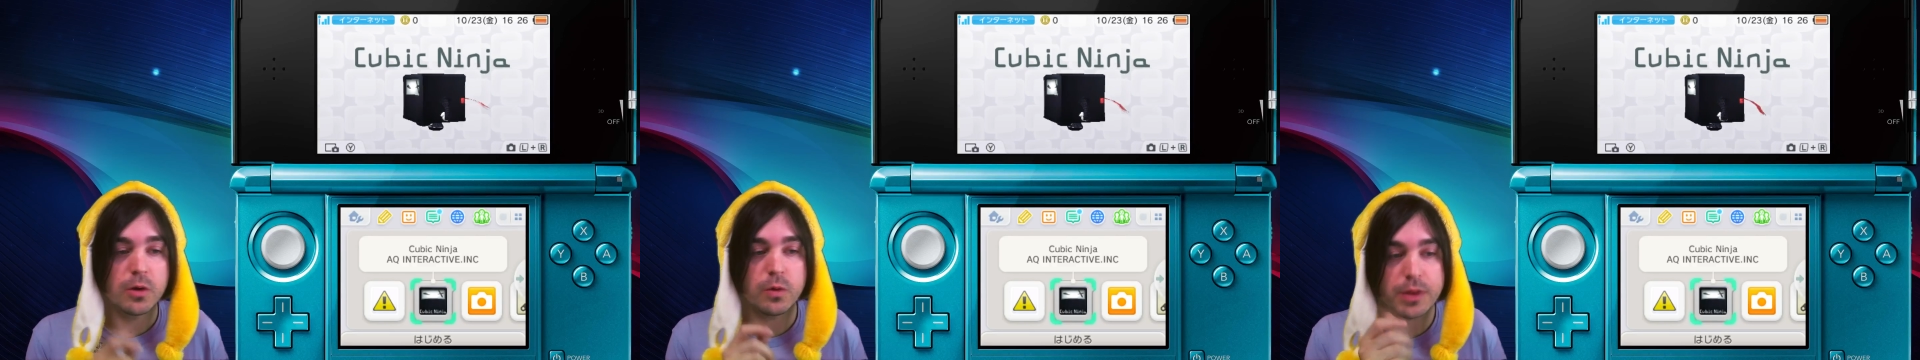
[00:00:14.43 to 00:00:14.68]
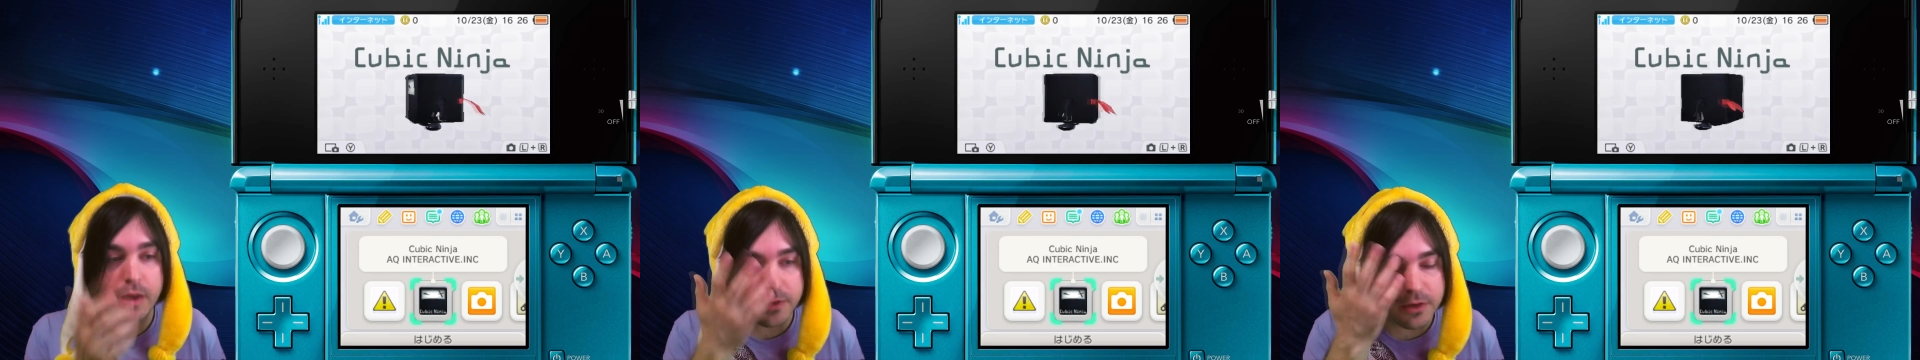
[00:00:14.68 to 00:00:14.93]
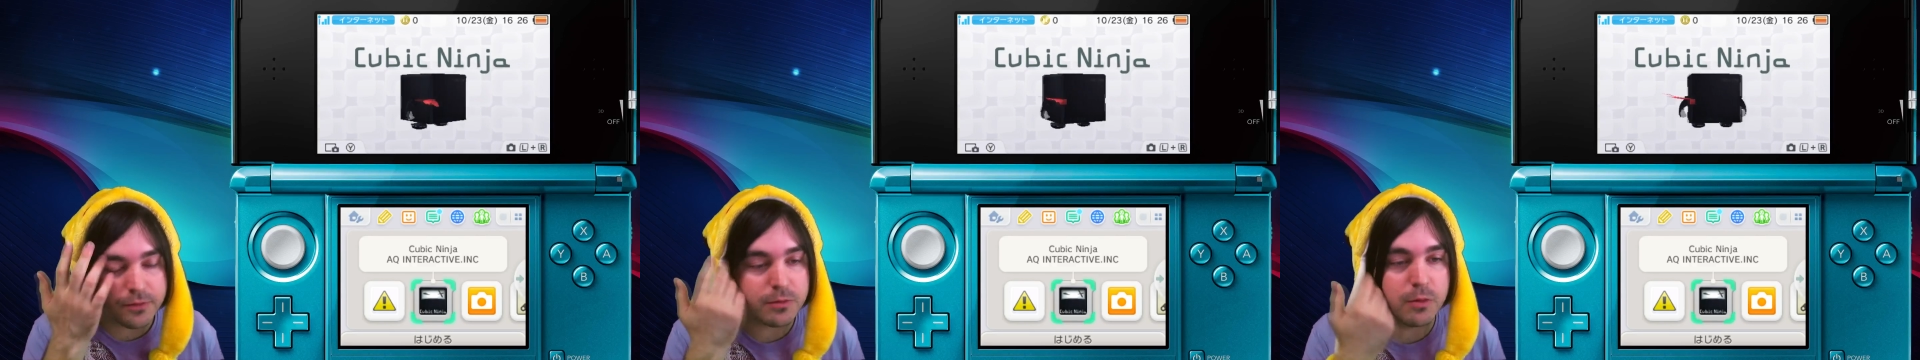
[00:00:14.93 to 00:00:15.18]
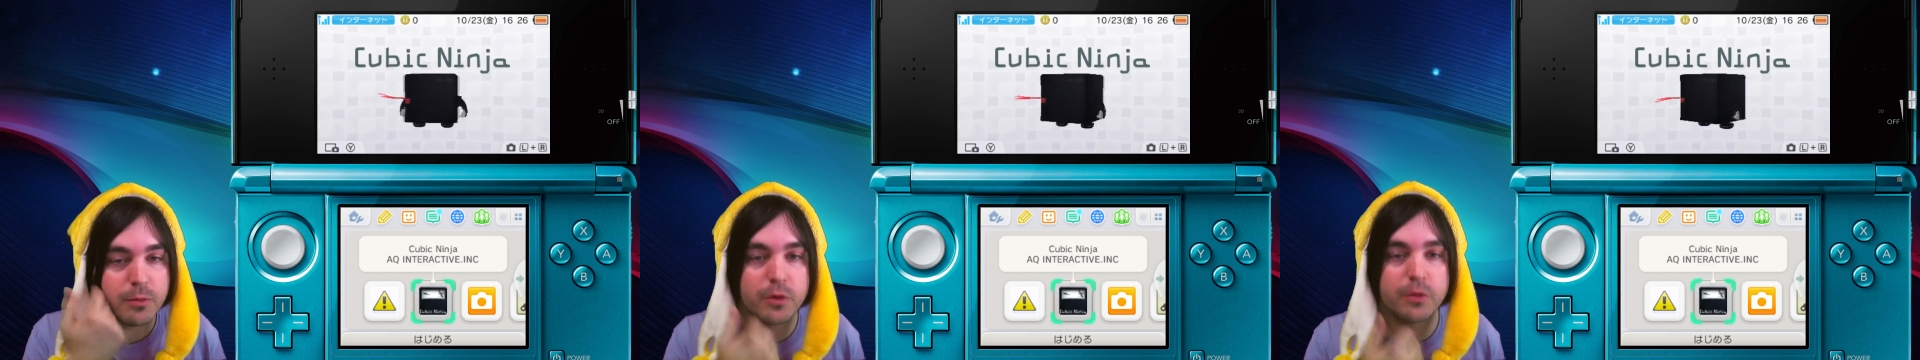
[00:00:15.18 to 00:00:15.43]
without even
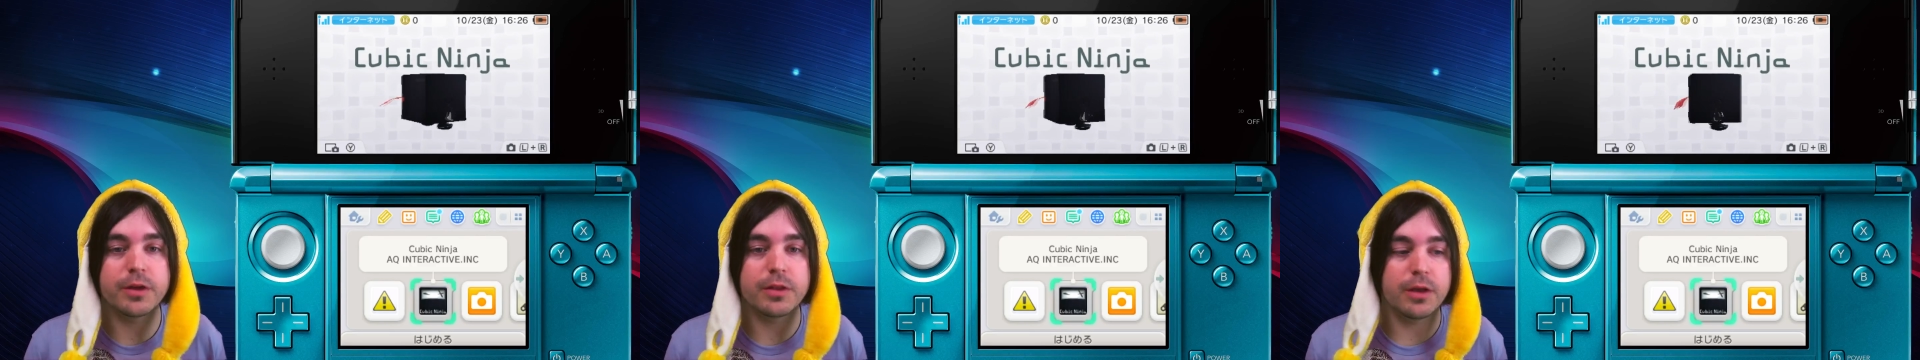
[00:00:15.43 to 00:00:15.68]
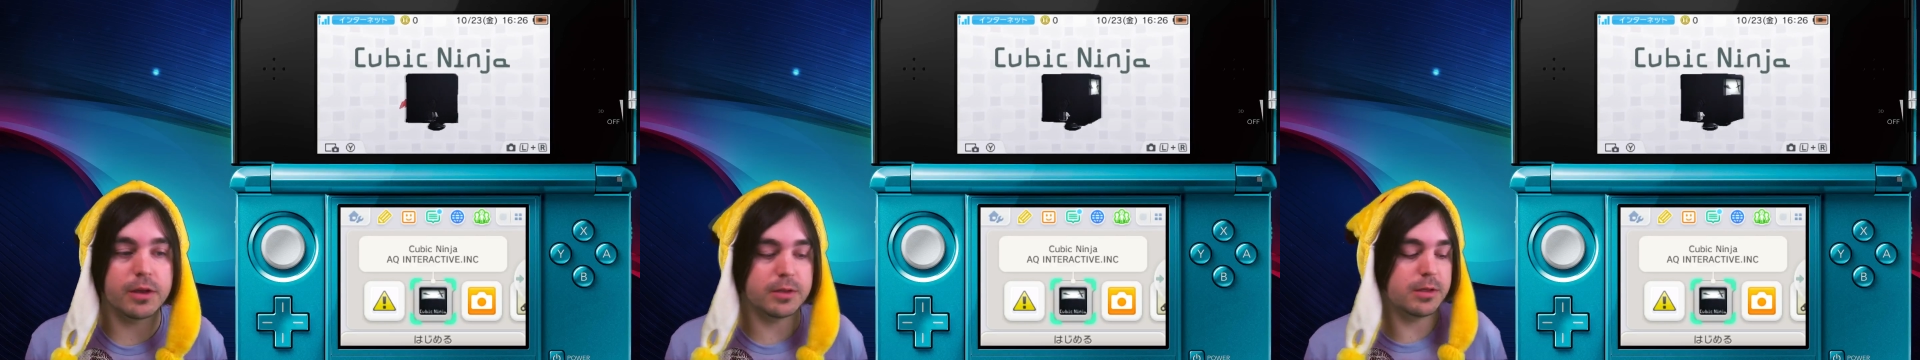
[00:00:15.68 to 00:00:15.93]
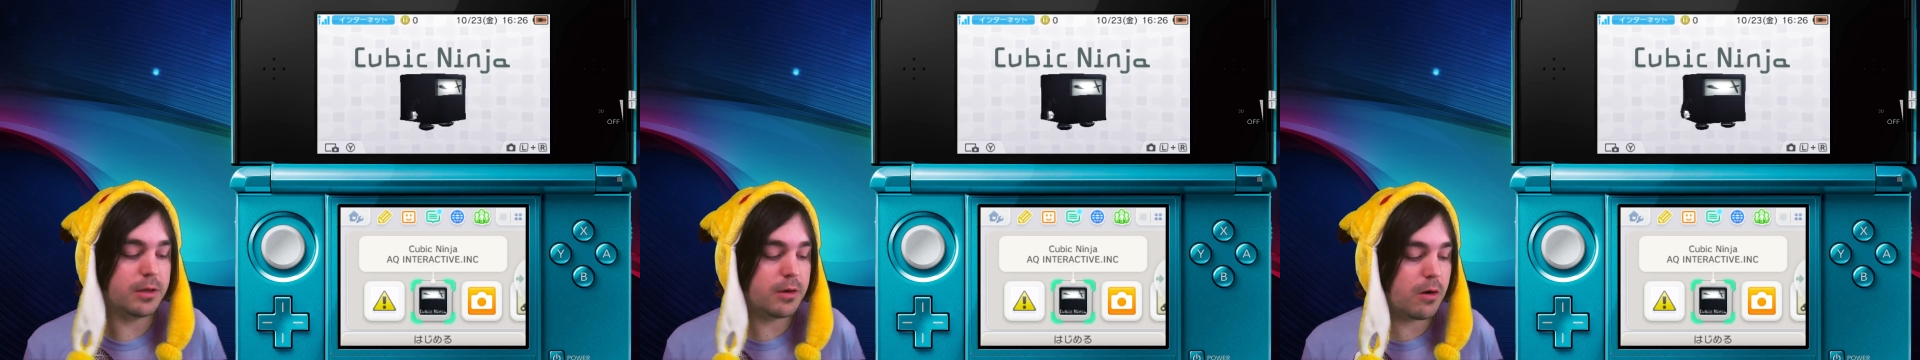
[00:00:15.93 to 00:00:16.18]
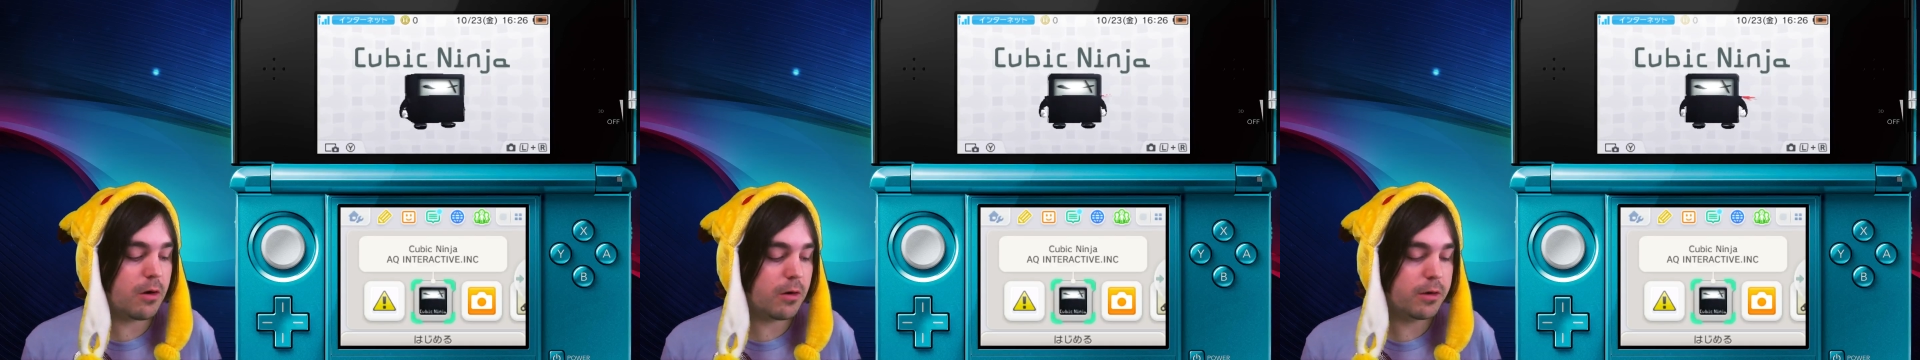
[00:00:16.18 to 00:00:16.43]
removing the SD
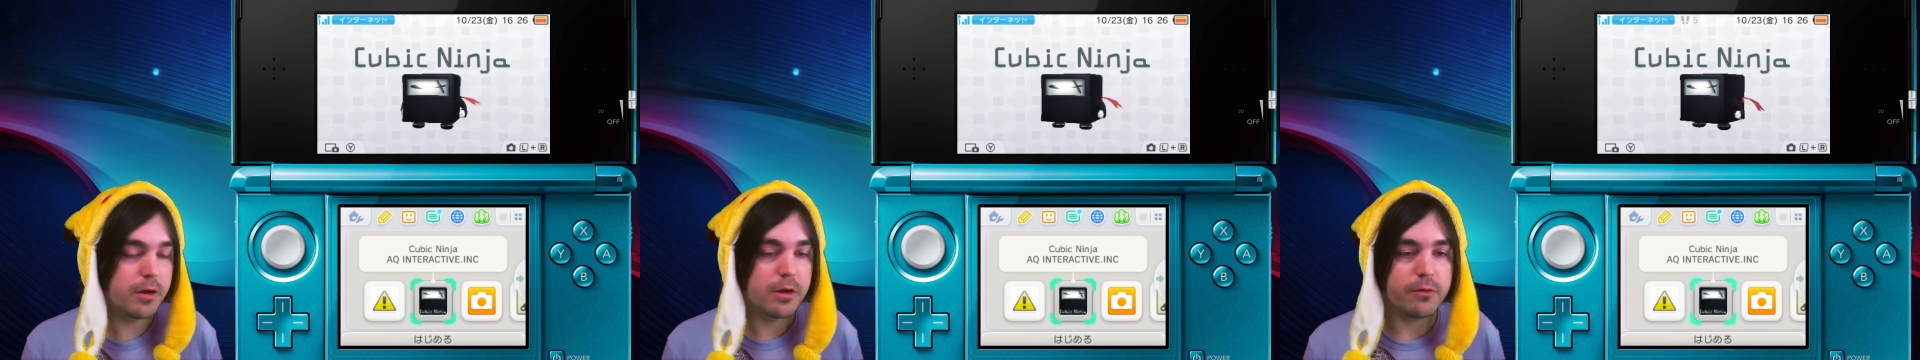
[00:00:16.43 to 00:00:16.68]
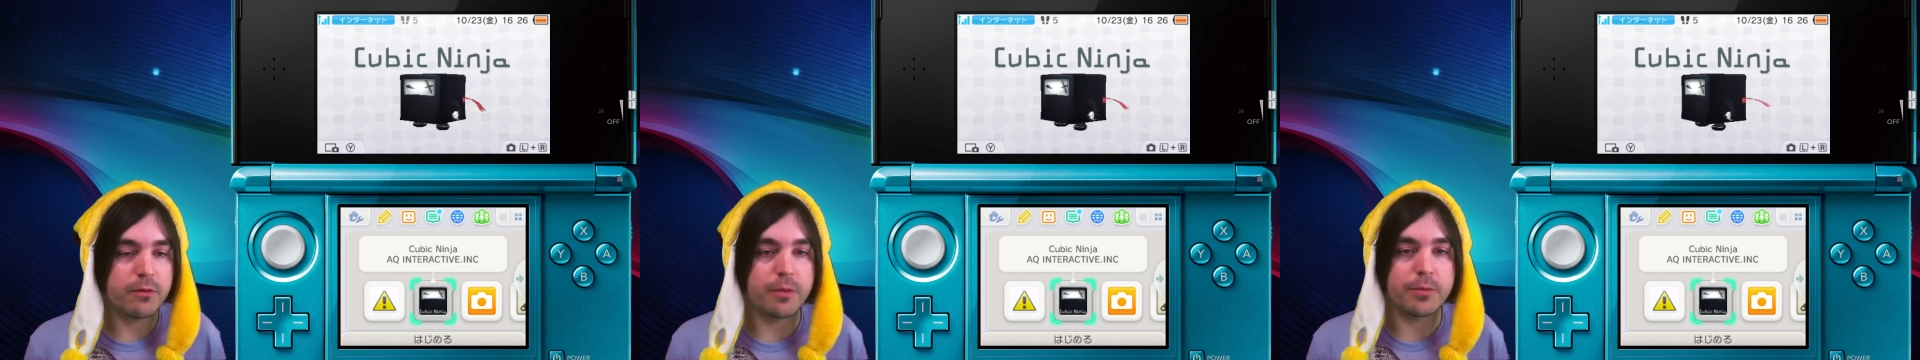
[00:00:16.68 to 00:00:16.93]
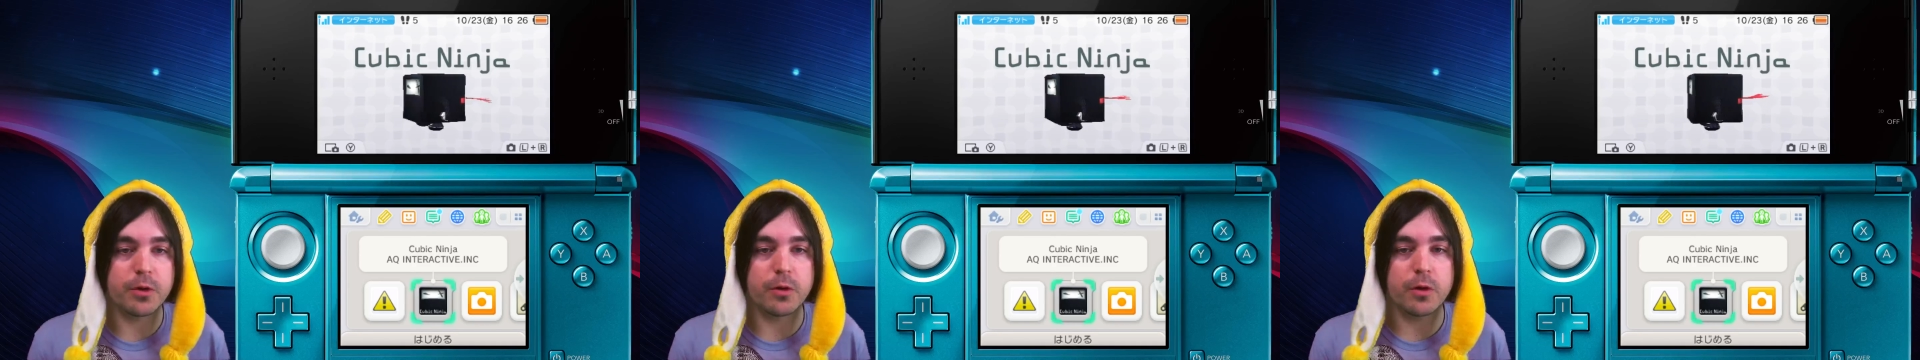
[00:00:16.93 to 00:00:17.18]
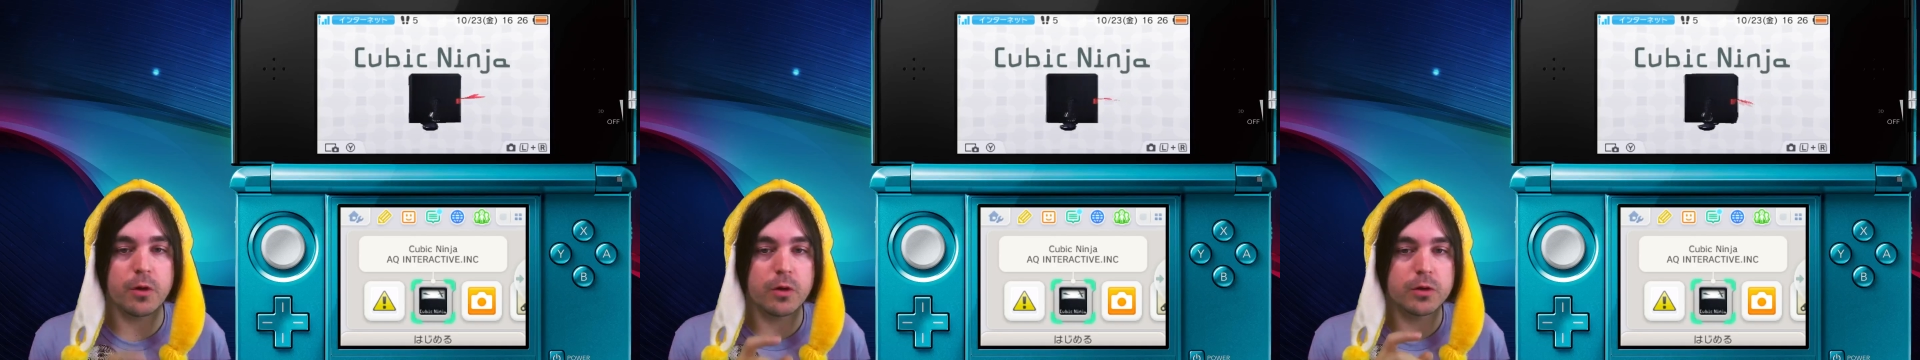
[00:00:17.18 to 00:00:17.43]
card from
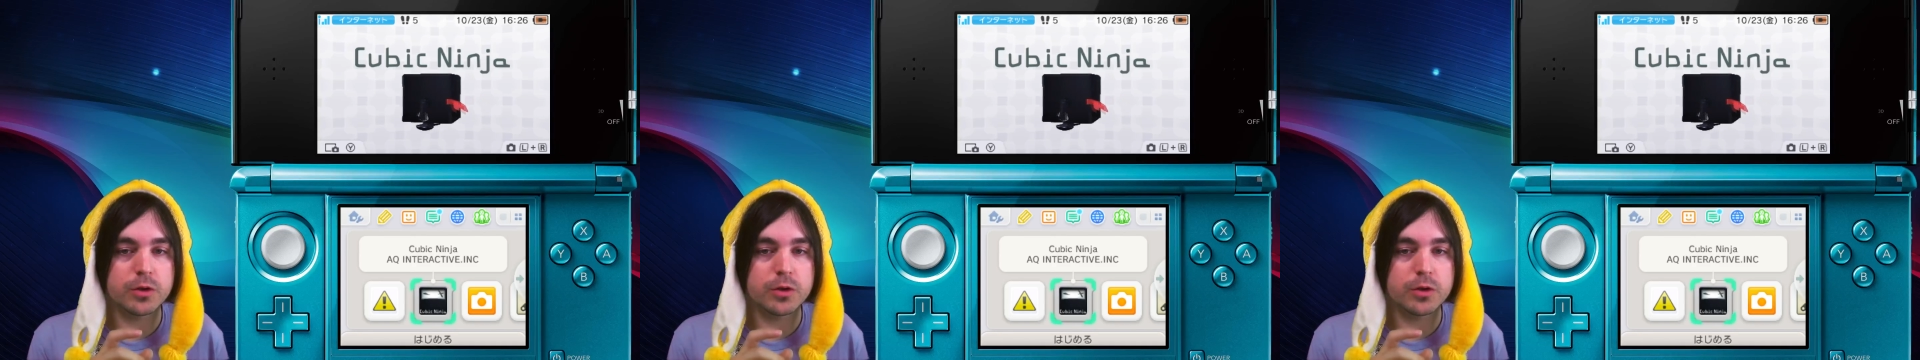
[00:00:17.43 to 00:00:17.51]
your